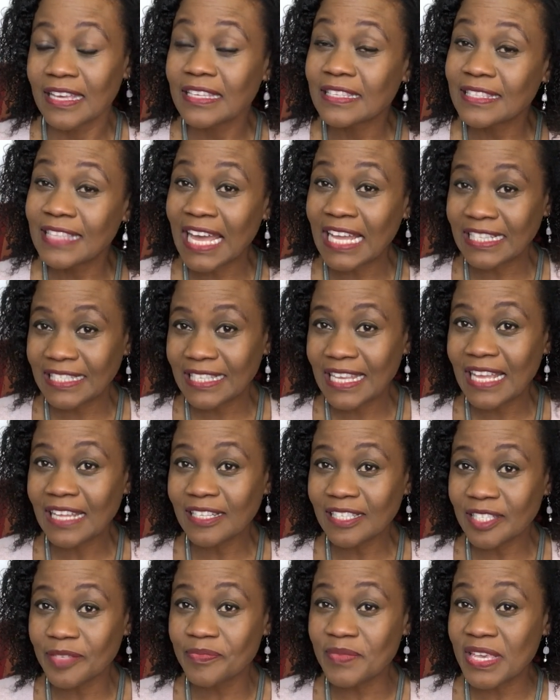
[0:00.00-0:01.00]
That
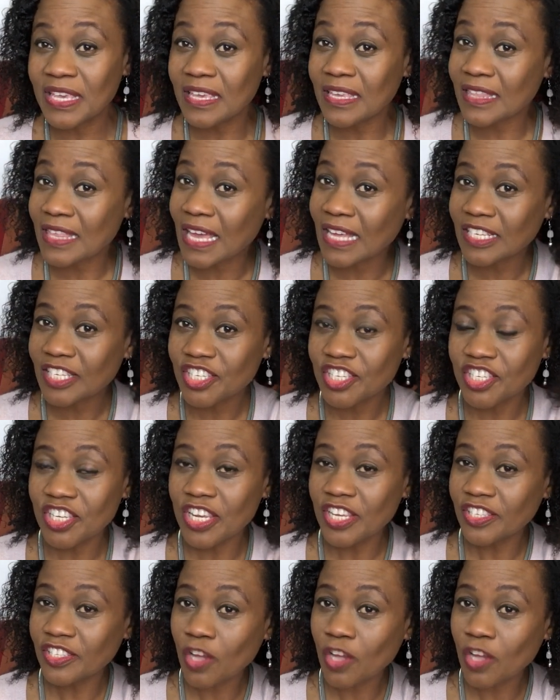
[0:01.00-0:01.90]
tells me that she's